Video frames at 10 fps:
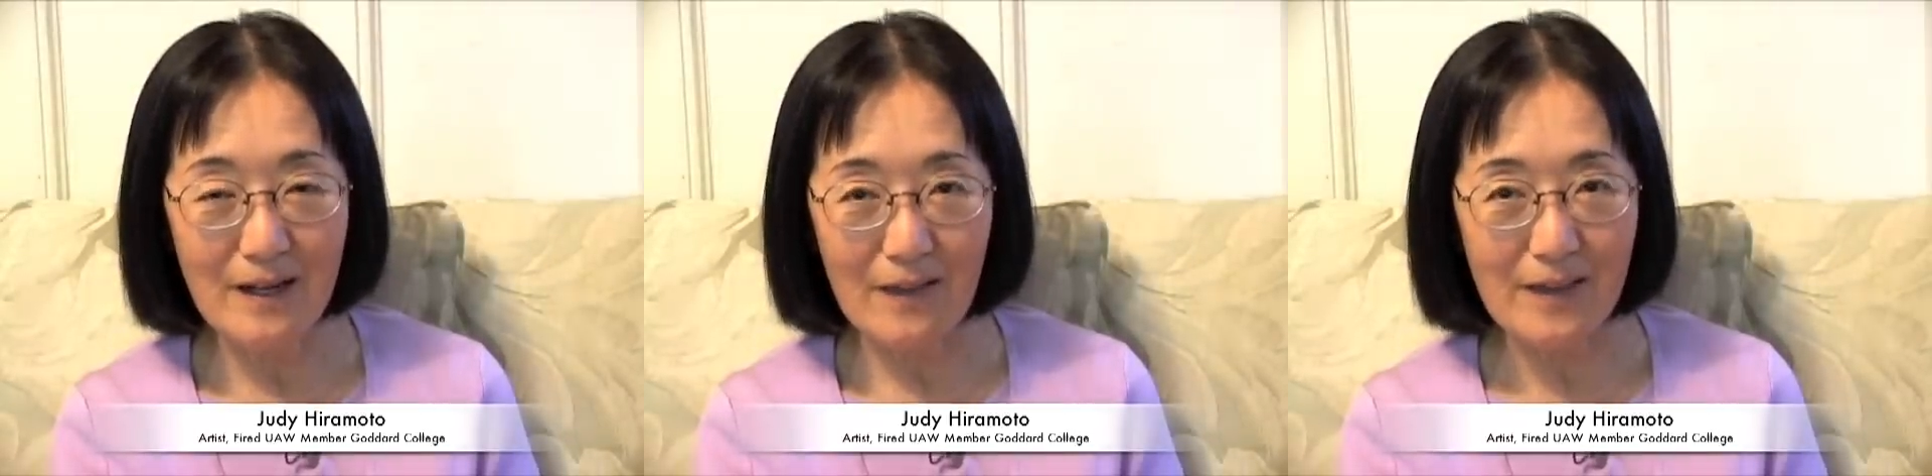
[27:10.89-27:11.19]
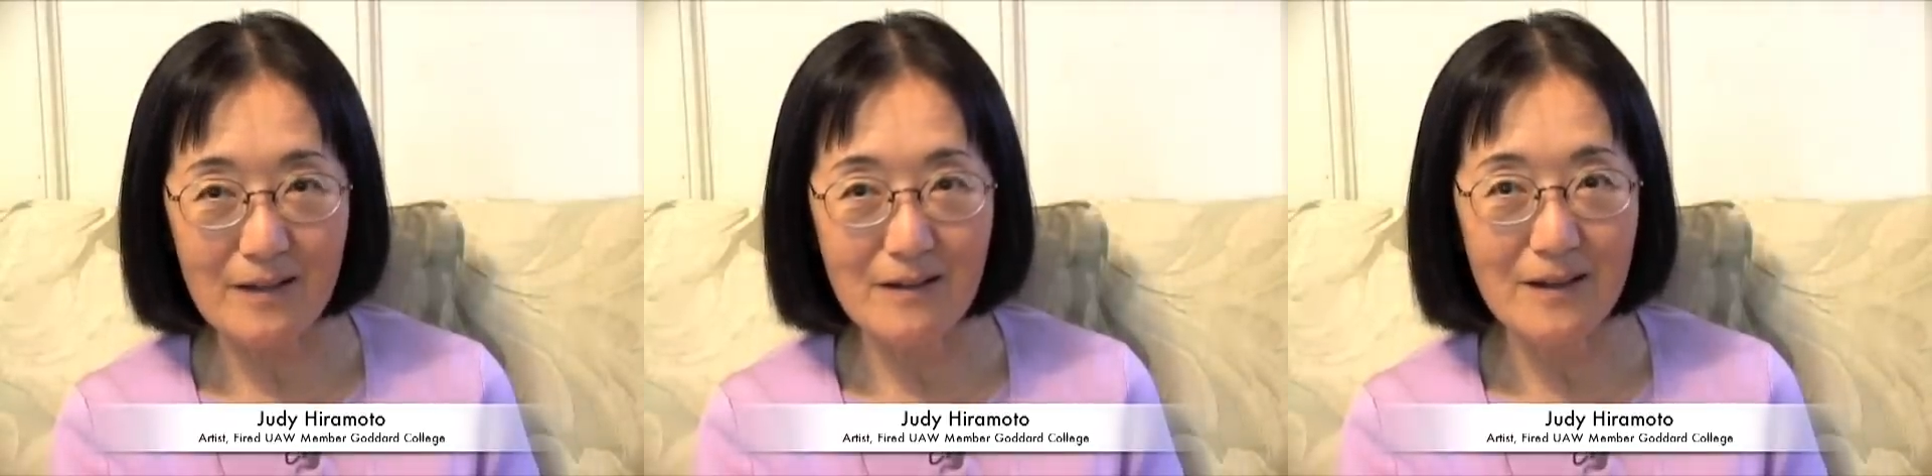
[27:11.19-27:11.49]

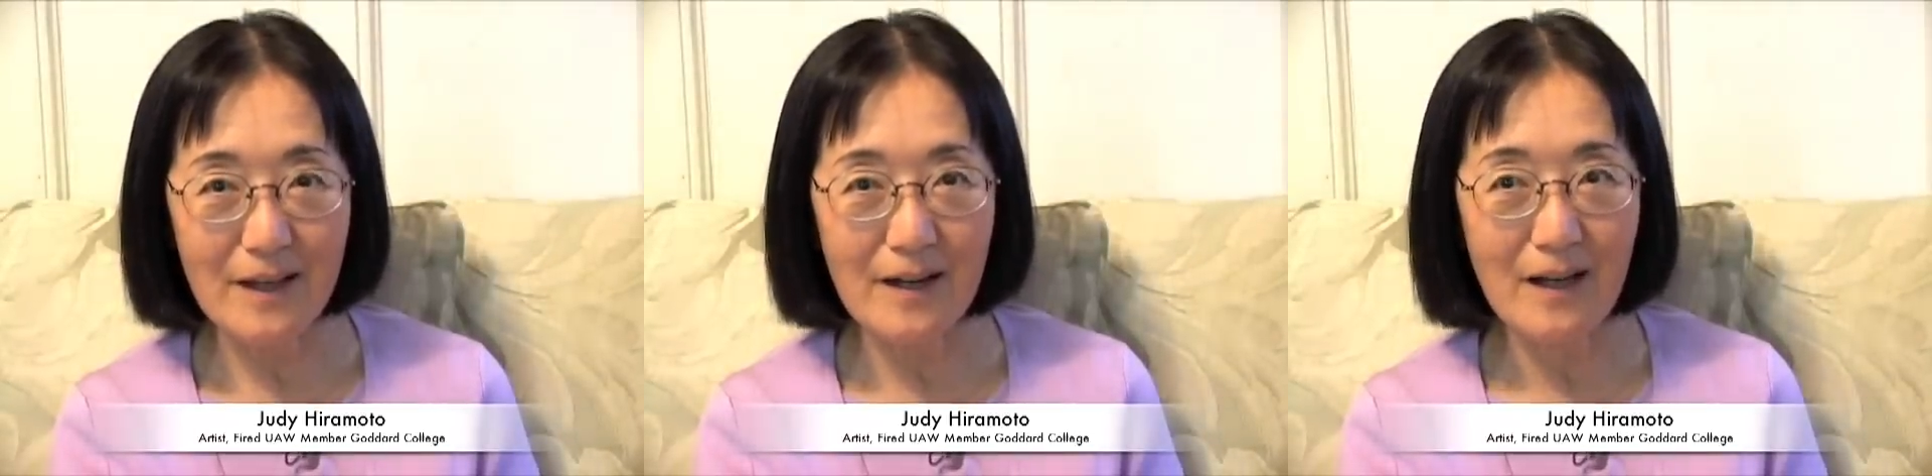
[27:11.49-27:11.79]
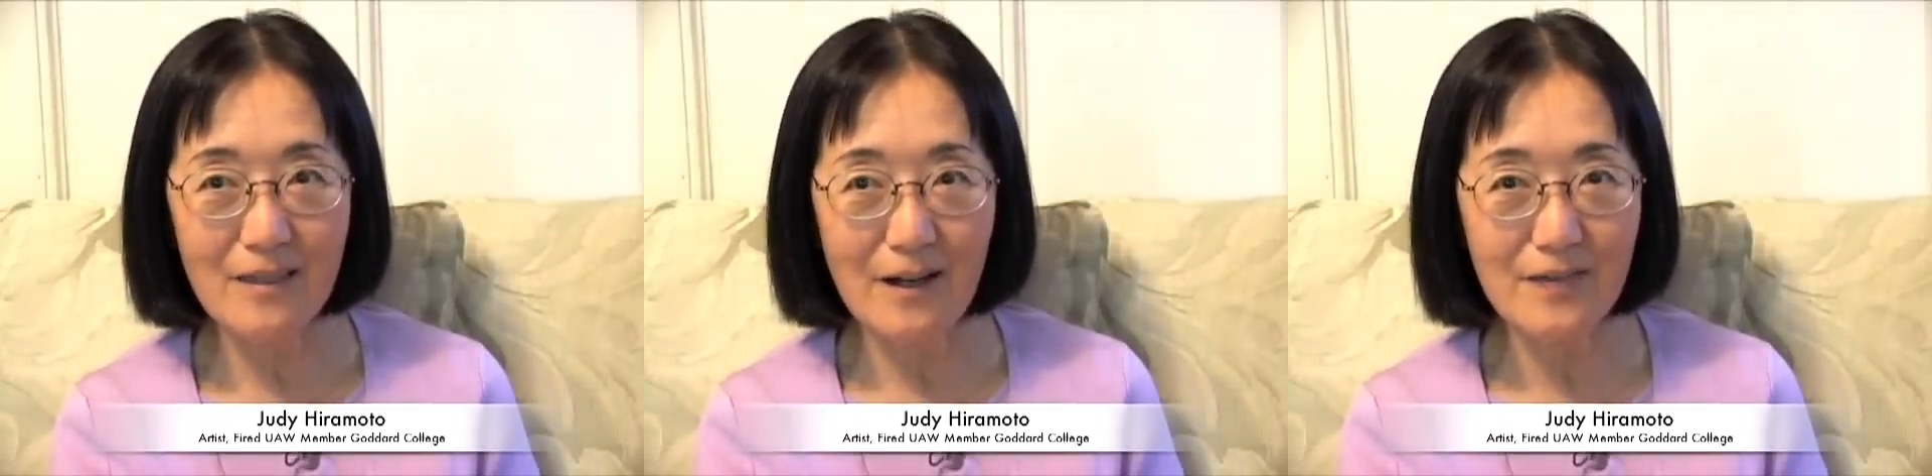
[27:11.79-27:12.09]
unethical, and
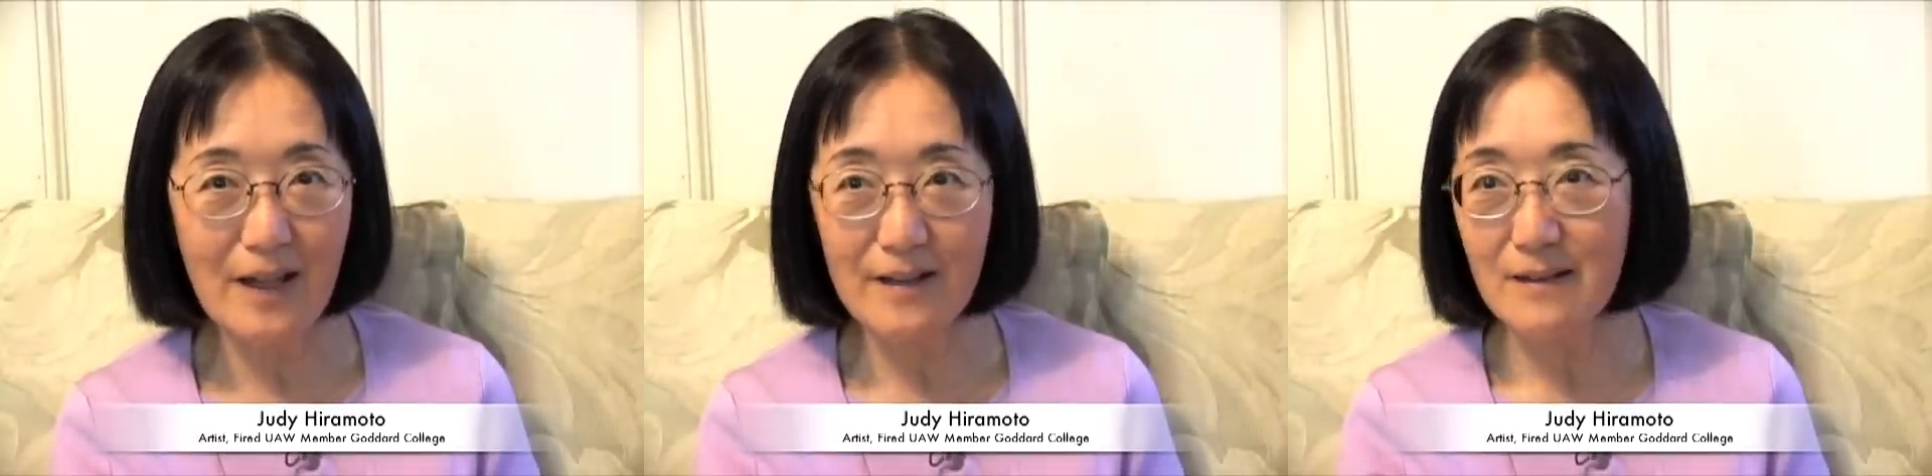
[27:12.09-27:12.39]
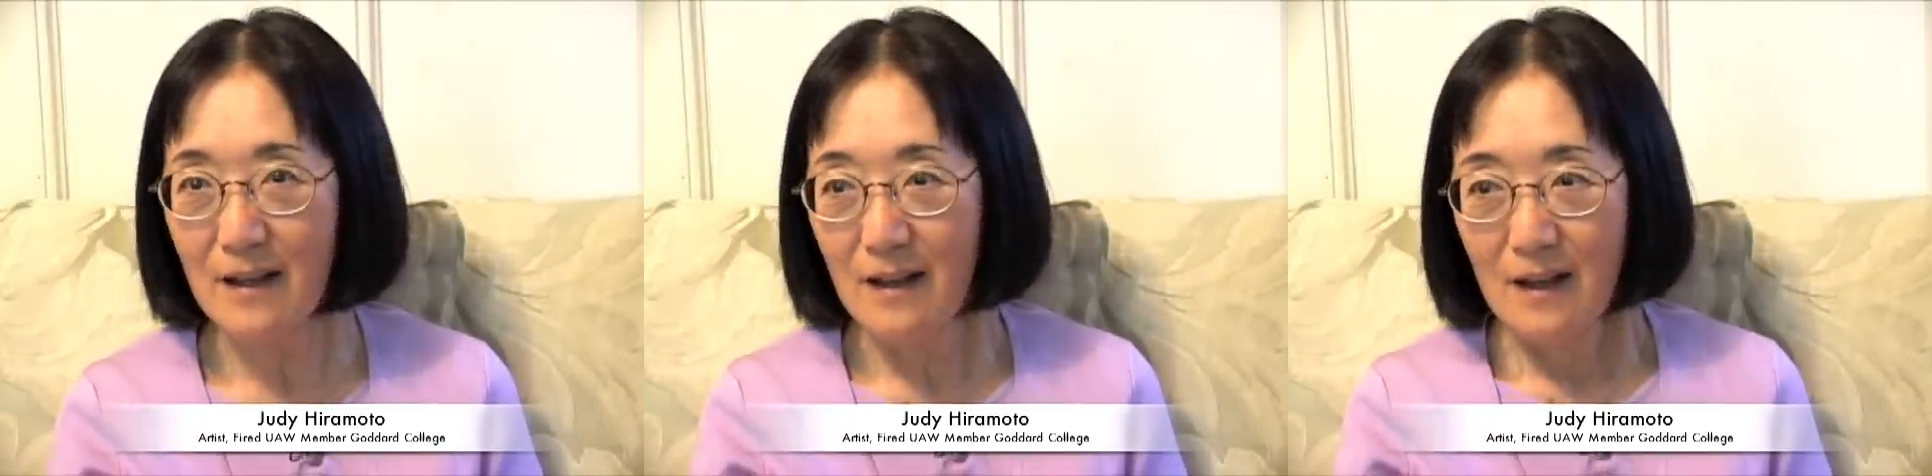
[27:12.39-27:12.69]
I thought that